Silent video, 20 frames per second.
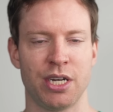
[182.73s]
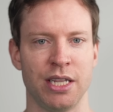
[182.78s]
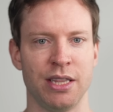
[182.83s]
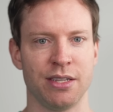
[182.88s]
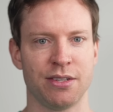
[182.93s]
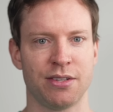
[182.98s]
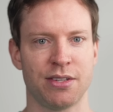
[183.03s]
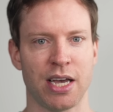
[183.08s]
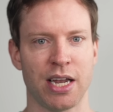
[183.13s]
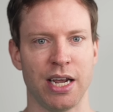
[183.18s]
in
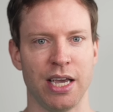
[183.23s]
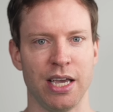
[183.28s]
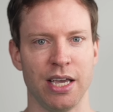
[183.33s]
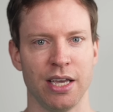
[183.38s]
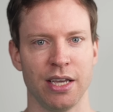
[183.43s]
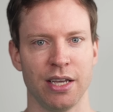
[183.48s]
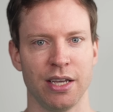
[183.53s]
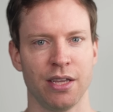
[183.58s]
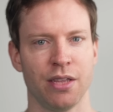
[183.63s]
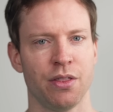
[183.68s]
the study.
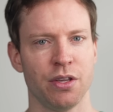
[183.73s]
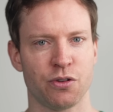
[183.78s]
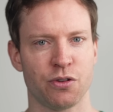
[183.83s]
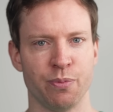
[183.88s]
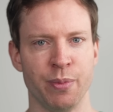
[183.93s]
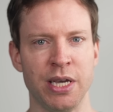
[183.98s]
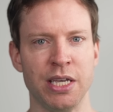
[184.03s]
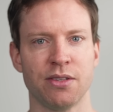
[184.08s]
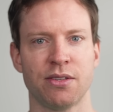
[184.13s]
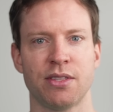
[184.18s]
This
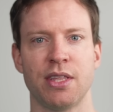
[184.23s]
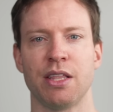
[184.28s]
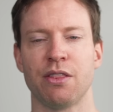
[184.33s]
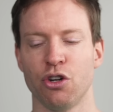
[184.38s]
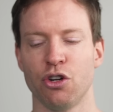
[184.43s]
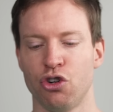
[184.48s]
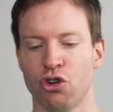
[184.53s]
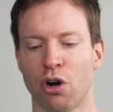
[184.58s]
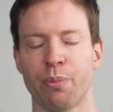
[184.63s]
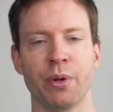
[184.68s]
means that
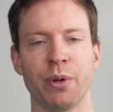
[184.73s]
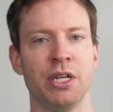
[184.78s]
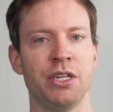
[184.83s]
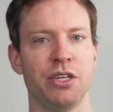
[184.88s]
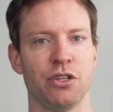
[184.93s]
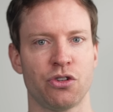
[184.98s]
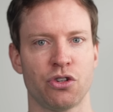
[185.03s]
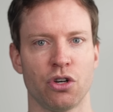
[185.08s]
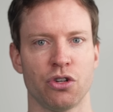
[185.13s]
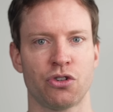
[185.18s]
the drop in
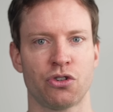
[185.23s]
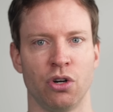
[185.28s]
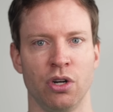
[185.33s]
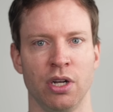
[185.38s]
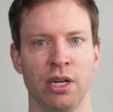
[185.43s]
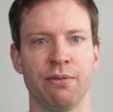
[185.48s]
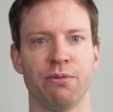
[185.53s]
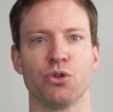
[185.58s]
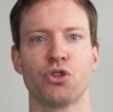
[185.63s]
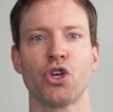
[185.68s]

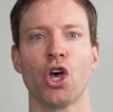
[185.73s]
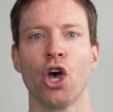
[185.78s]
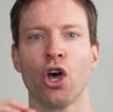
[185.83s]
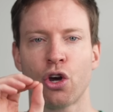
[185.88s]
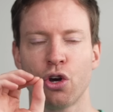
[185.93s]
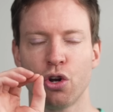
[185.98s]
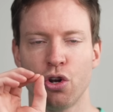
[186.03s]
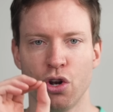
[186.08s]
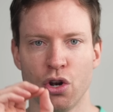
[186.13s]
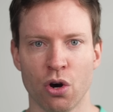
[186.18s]
testosterone levels
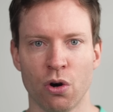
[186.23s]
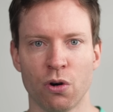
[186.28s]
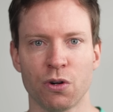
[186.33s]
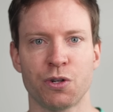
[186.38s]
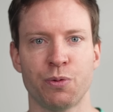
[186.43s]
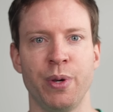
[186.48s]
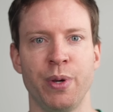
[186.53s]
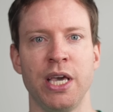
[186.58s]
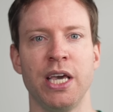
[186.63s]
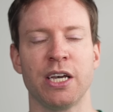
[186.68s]
could
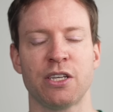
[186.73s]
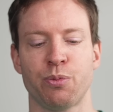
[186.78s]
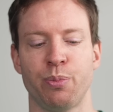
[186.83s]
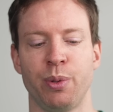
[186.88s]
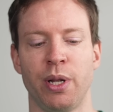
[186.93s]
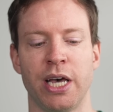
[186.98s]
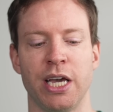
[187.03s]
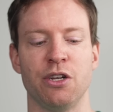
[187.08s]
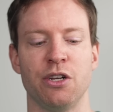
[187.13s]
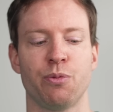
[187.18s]
not be
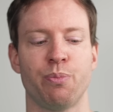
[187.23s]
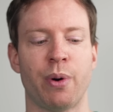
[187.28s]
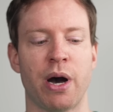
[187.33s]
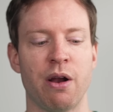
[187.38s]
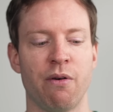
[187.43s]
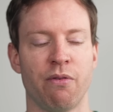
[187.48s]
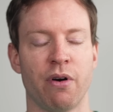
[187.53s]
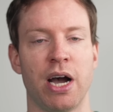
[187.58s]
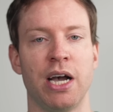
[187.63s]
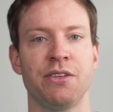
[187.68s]
explained by
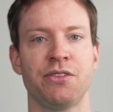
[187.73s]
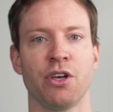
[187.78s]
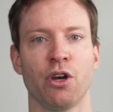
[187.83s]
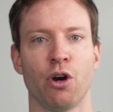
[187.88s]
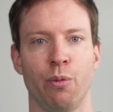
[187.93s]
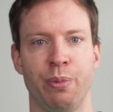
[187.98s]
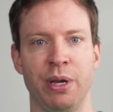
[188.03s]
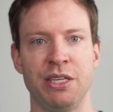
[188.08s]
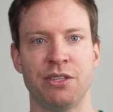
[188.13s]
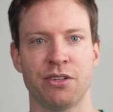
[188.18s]
rising
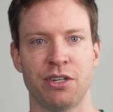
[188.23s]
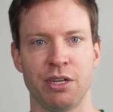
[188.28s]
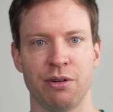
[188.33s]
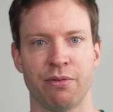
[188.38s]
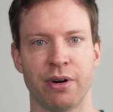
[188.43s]
obesity